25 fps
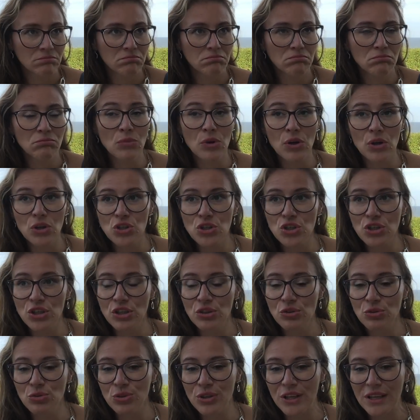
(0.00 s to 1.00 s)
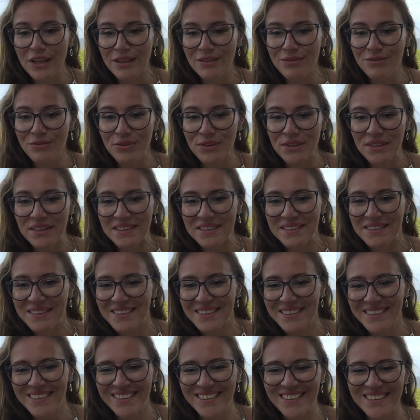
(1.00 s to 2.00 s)
merging into the
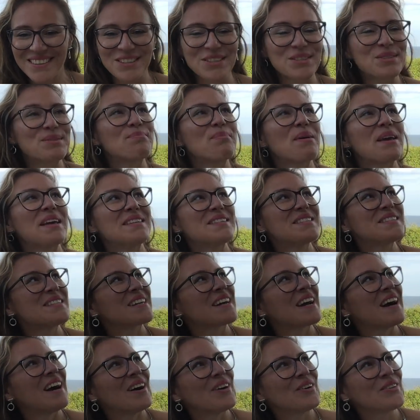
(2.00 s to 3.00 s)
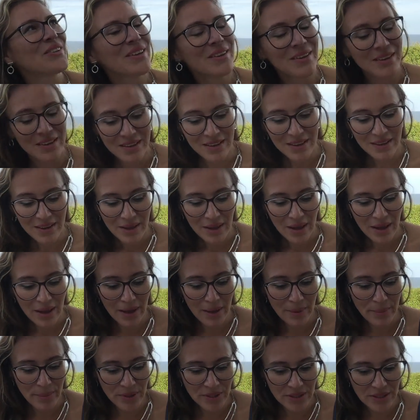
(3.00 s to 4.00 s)
infinite, just spacing out.
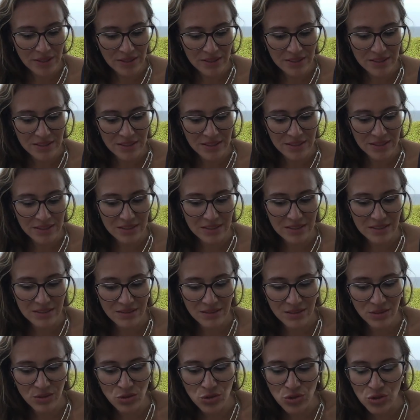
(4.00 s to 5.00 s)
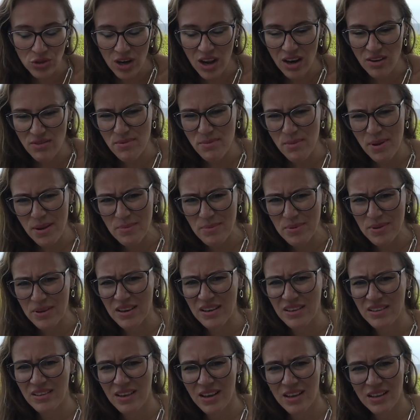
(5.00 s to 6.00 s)
But it's usually, I remember
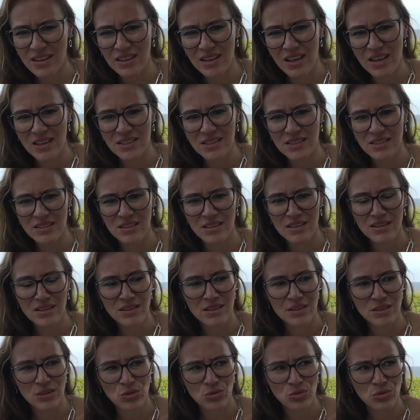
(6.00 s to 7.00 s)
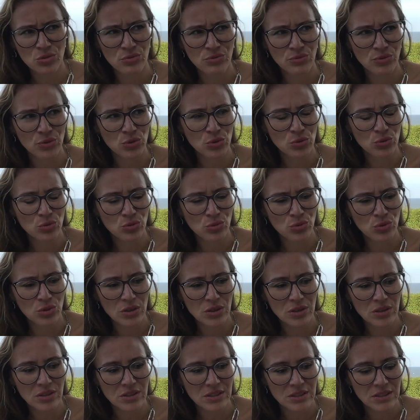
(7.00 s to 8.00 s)
I had last year for two
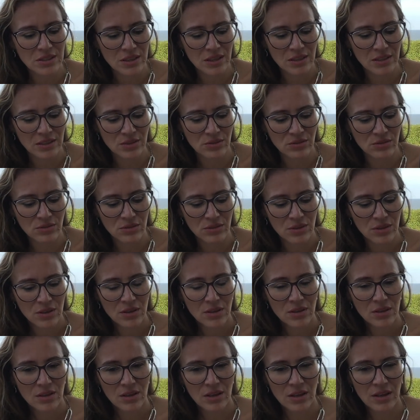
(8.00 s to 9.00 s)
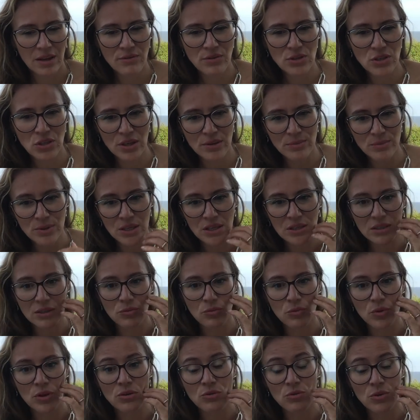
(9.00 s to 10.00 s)
years Saturn, and every time
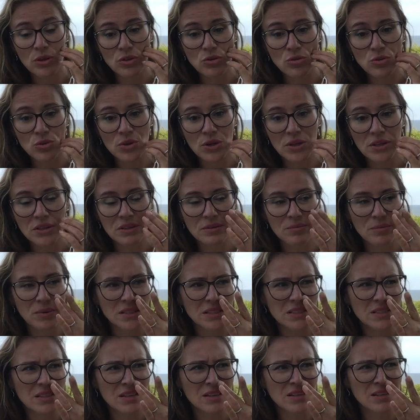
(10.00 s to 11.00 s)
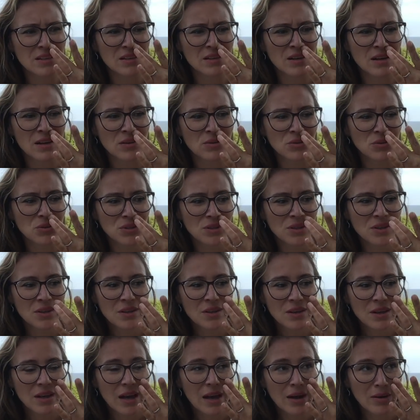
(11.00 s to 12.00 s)
Saturn went retrograde in my second house,
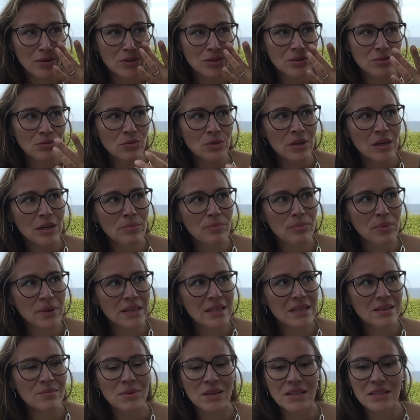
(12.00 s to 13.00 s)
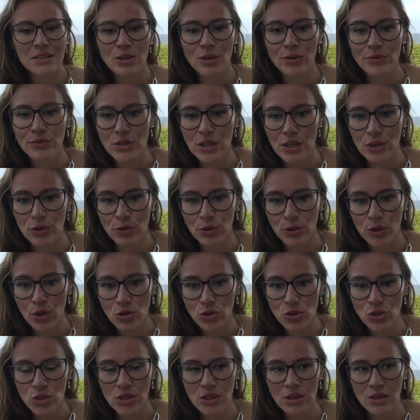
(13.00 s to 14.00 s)
I was really beating myself
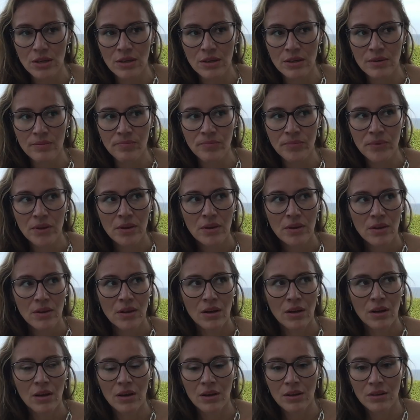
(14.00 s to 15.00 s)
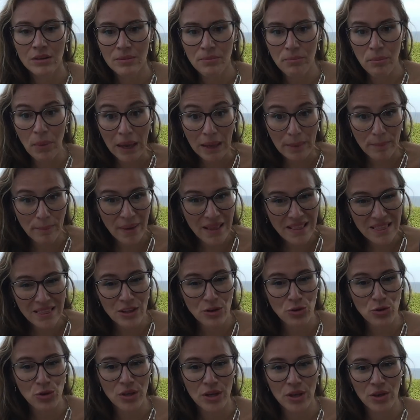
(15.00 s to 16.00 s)
psychologically. My
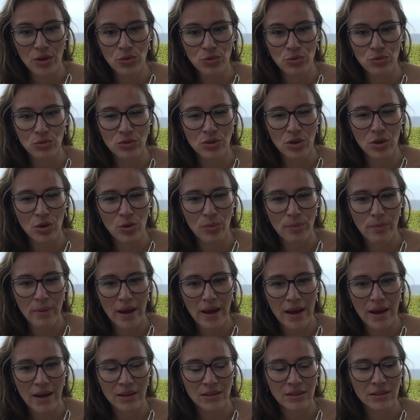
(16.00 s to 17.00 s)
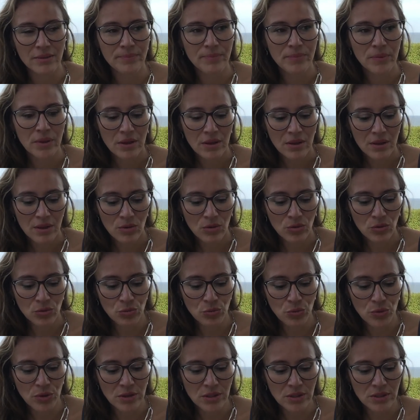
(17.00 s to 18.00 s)
mental health would go bad.
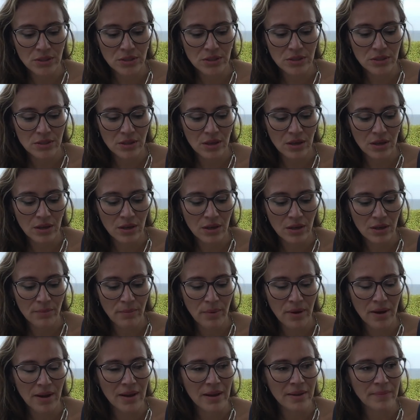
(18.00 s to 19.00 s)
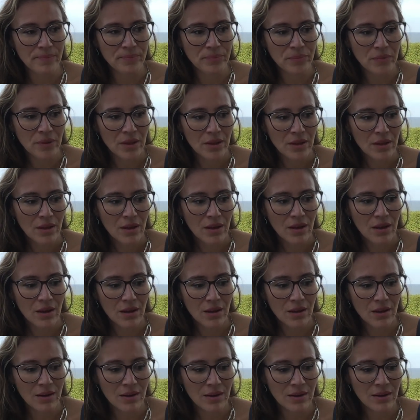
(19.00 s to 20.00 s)
outwards, my
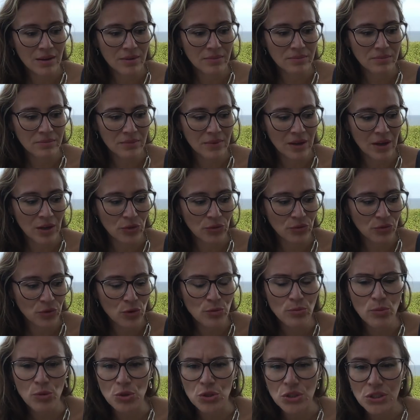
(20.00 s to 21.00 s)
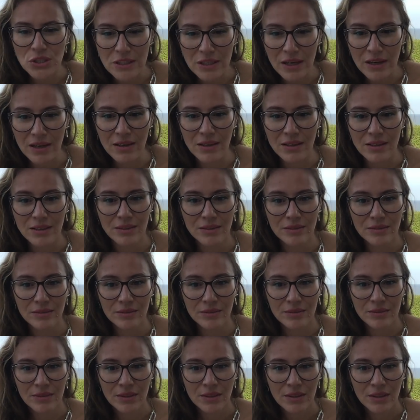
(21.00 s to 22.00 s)
I would feel more stuck
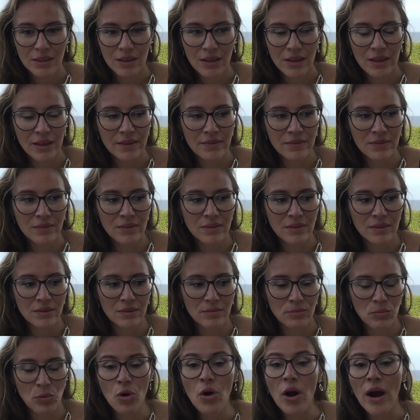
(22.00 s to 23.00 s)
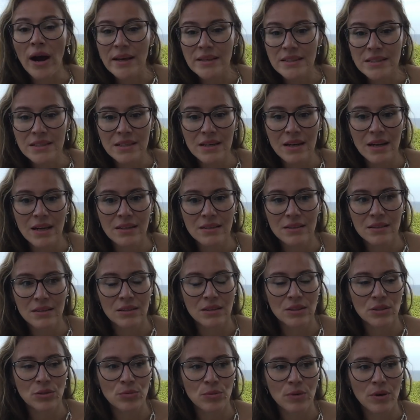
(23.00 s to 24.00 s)
and more isolated
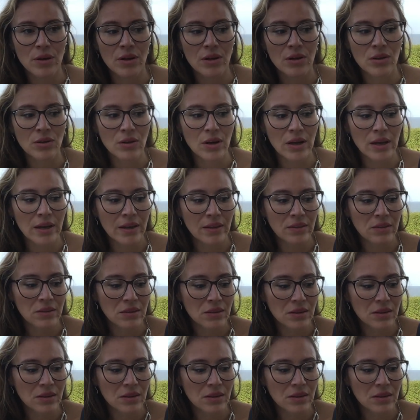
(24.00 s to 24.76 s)
as well, and